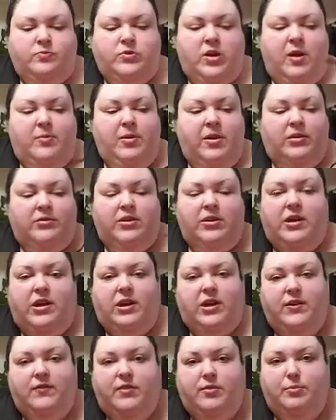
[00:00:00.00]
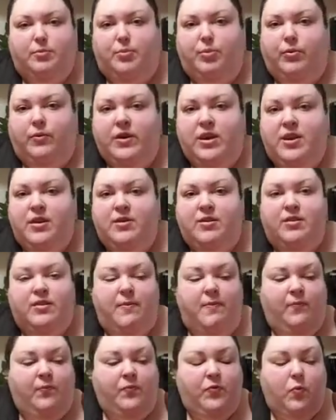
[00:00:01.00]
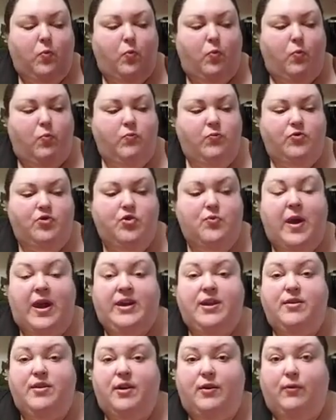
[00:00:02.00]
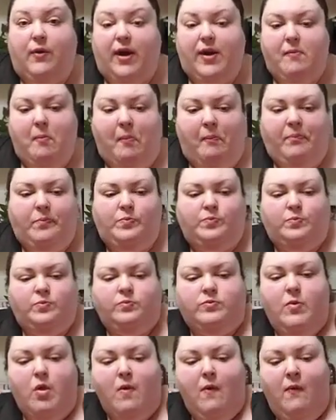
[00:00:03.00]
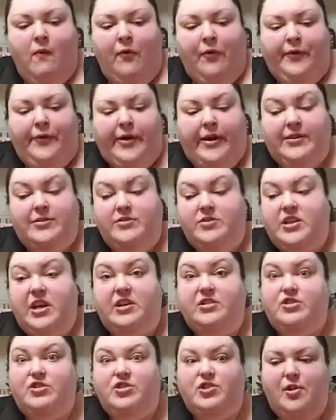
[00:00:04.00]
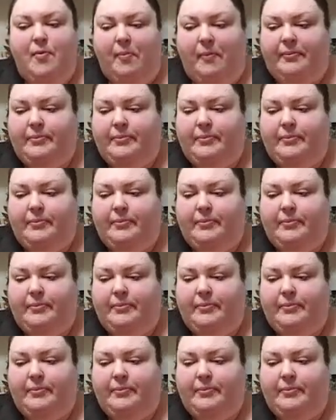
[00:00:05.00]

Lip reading: I apparently can't even breathe, do anything right. Exist.